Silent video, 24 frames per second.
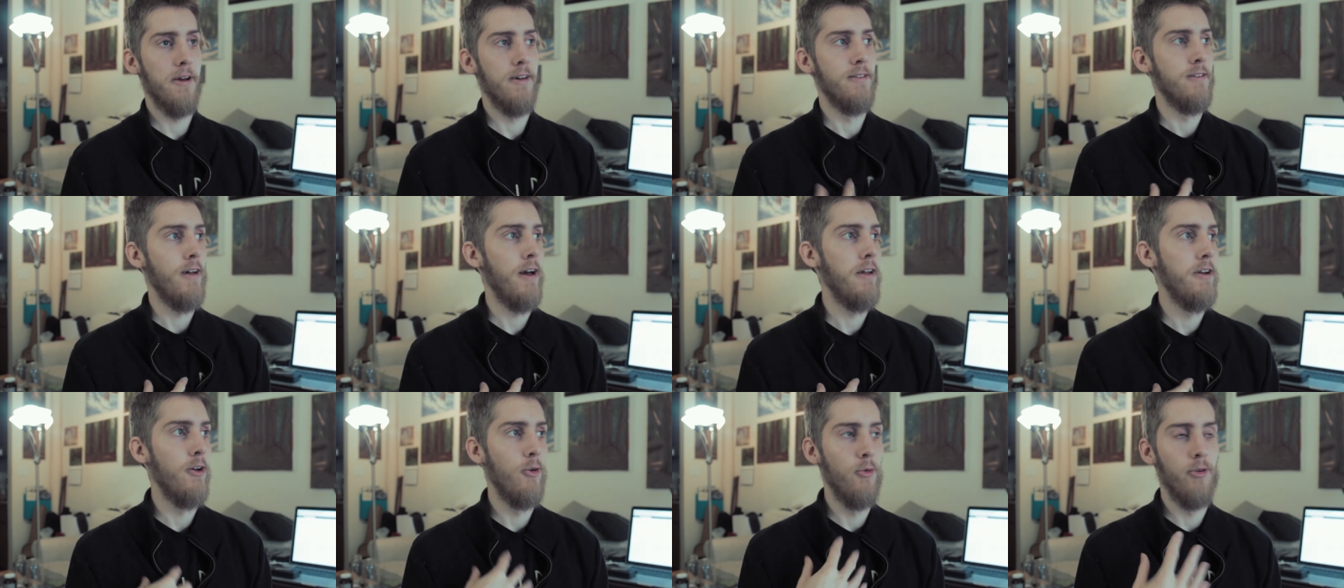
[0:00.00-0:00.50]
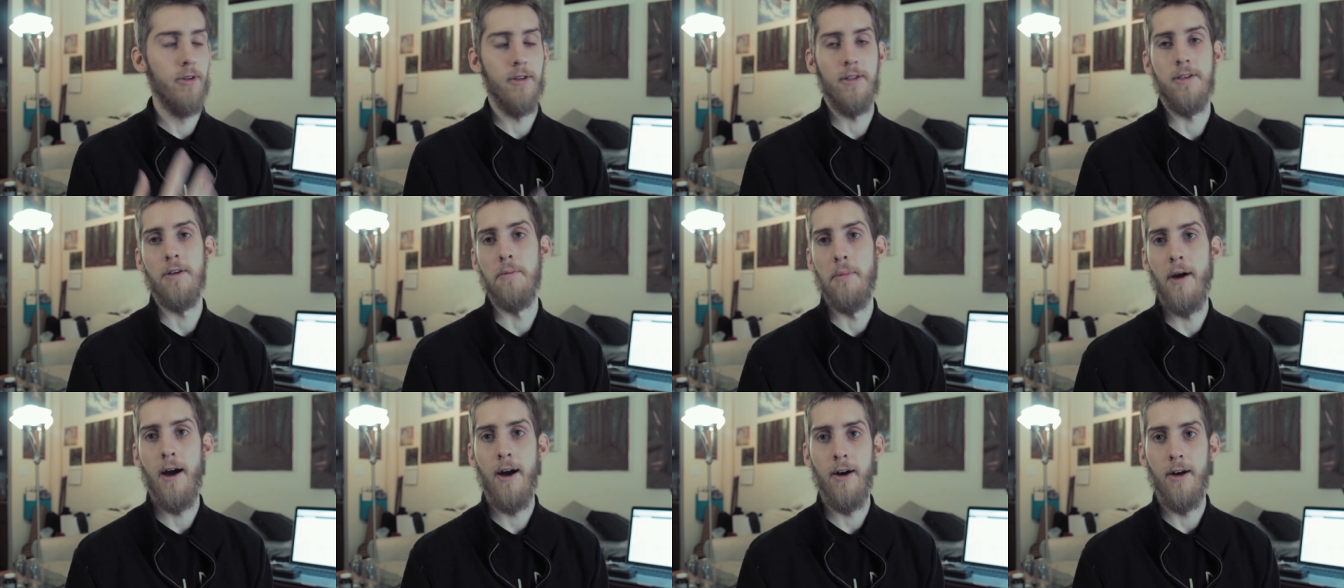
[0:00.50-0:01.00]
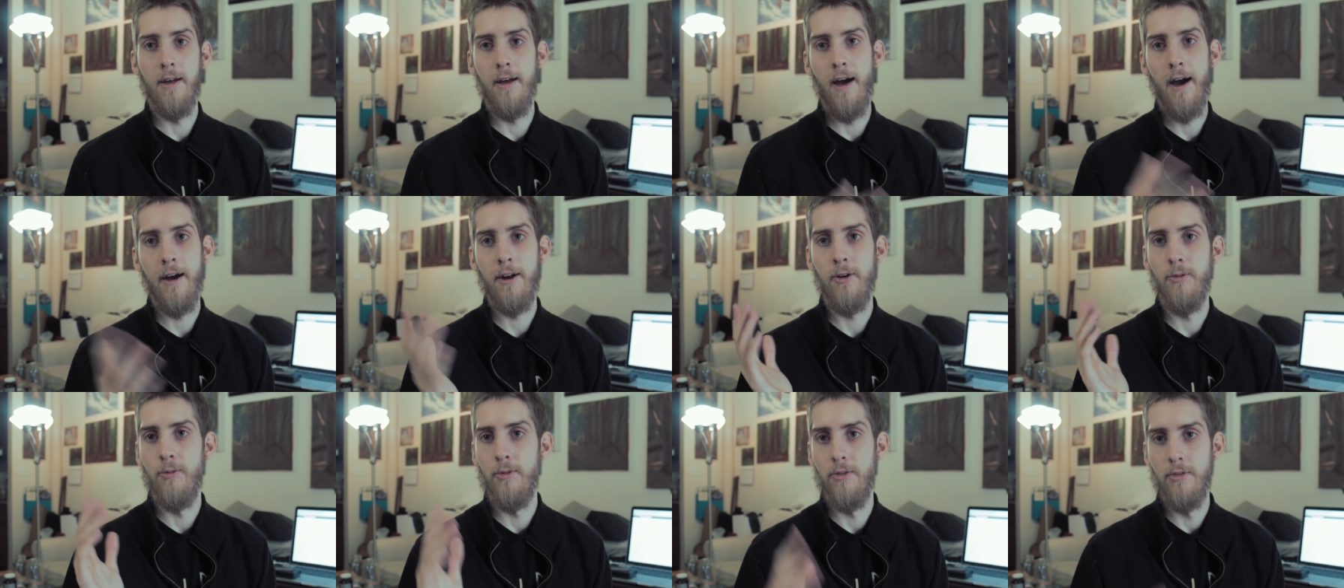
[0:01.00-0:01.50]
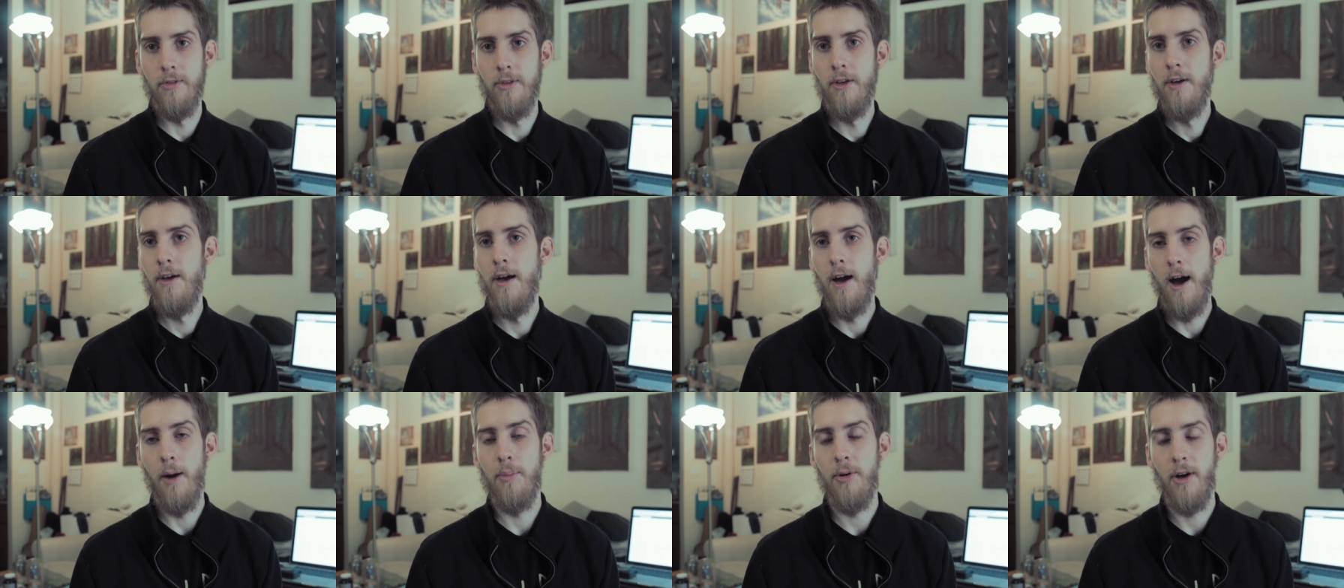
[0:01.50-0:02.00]
Cause I know what it's about. I don't,
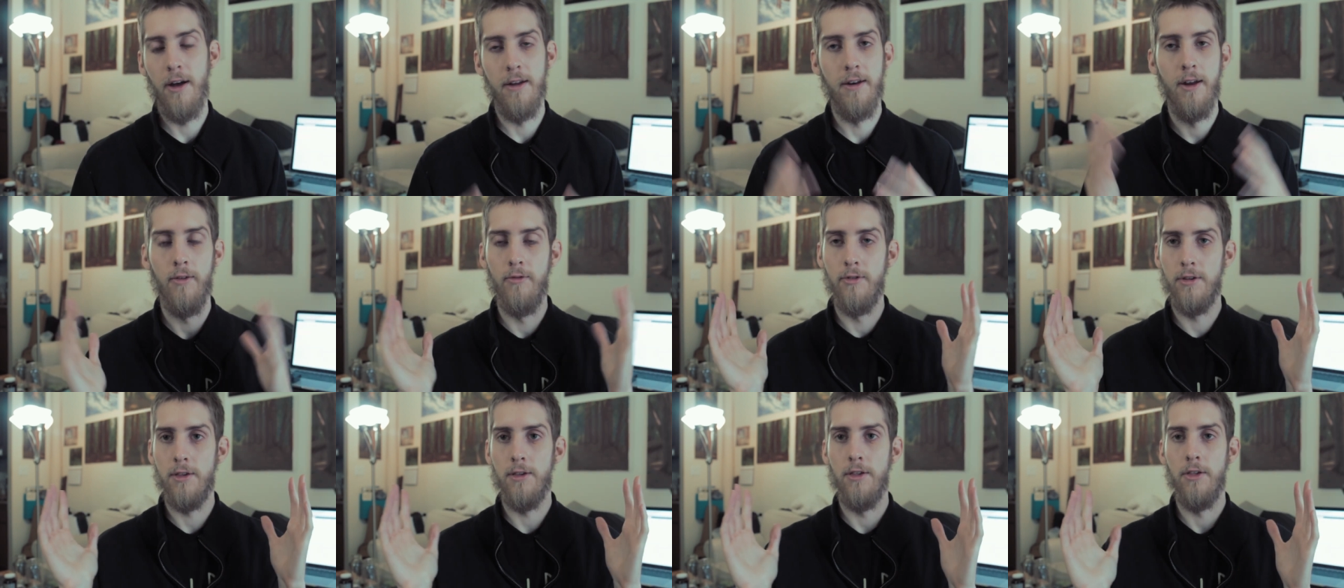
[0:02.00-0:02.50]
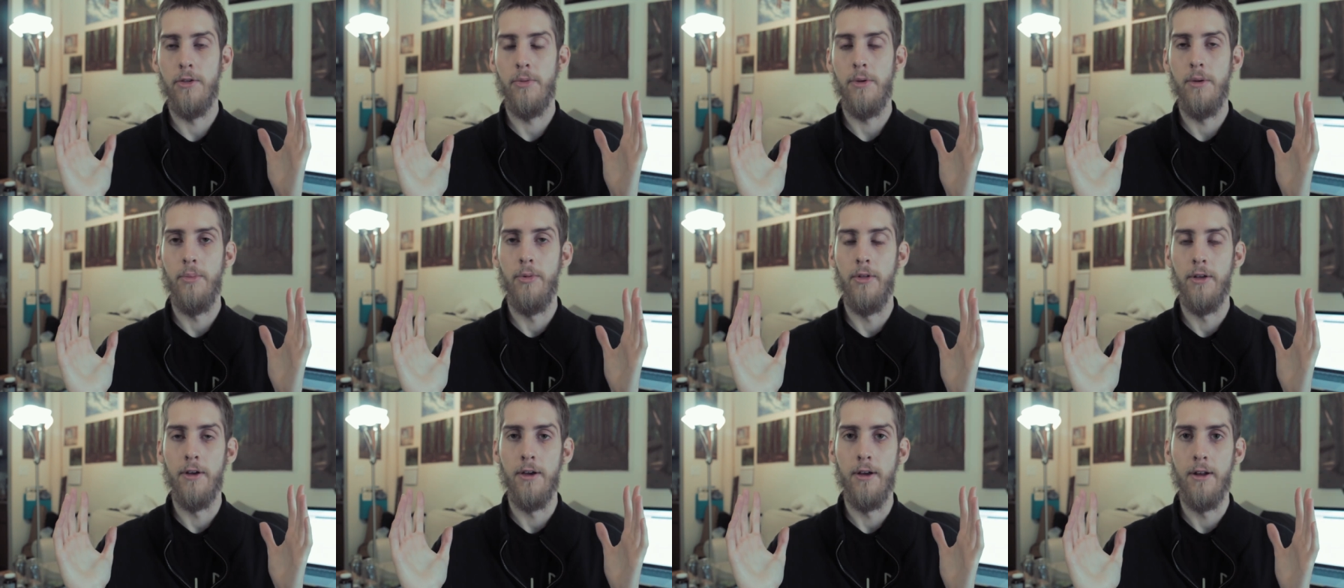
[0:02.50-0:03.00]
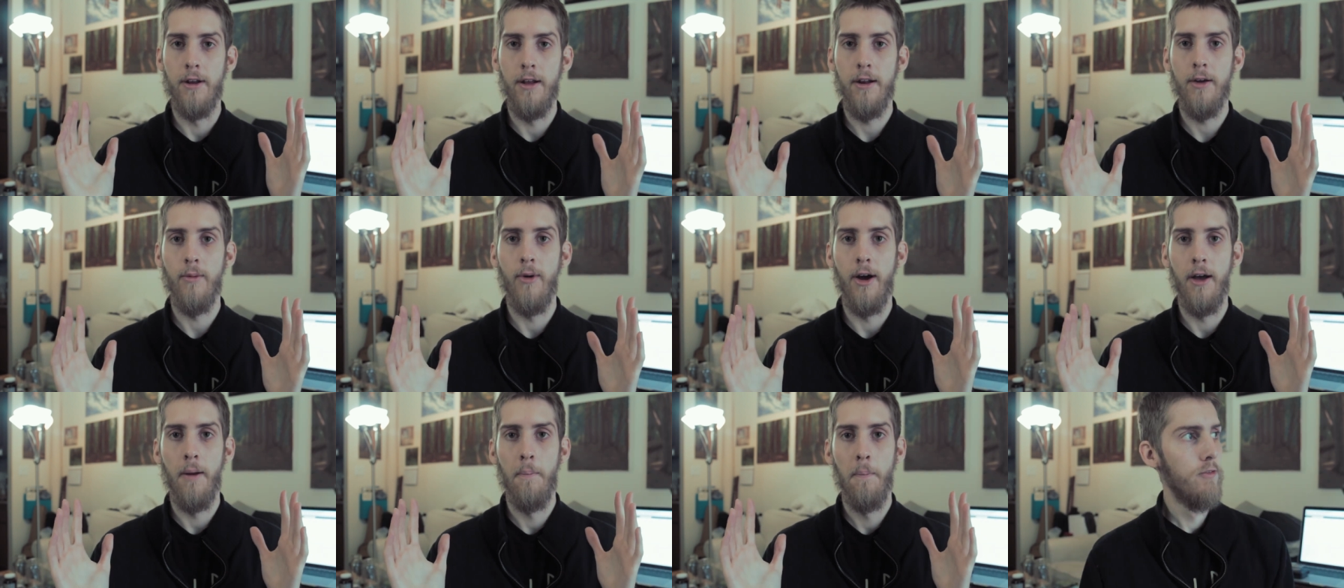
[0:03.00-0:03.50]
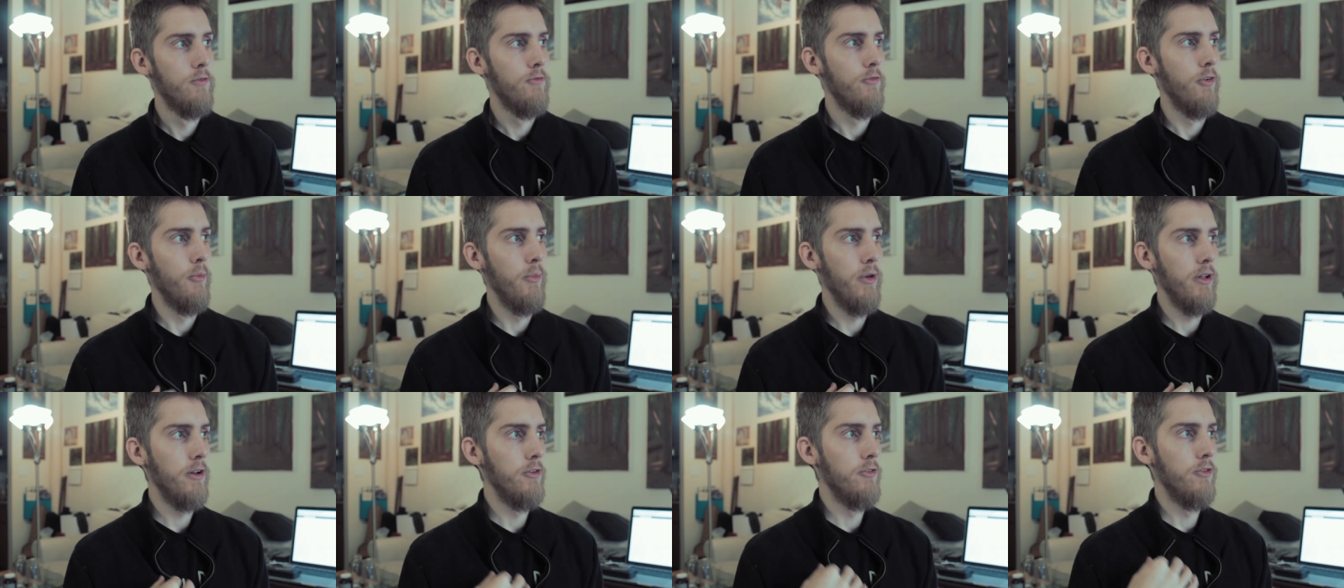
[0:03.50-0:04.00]
I'll probably never see these people again anyway. For
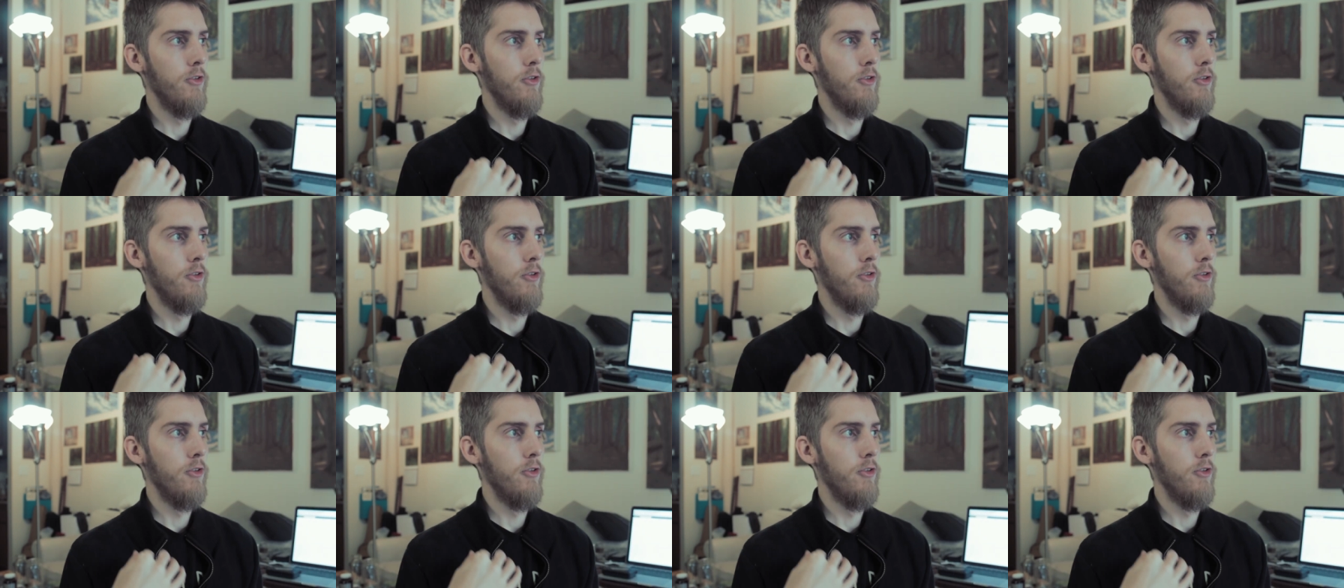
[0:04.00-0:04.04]
me to